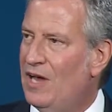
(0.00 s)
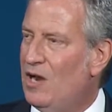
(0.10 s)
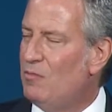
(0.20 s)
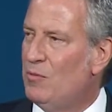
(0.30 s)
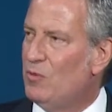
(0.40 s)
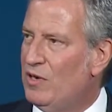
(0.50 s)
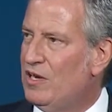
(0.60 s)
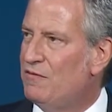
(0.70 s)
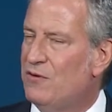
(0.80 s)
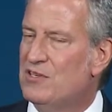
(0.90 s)
I remember when
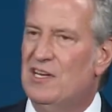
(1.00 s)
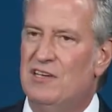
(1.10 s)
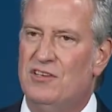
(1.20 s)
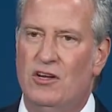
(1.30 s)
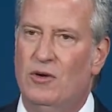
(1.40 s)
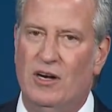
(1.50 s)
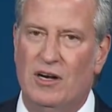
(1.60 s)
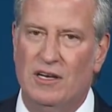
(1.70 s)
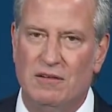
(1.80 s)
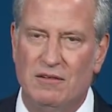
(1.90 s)
I first got to know Eric,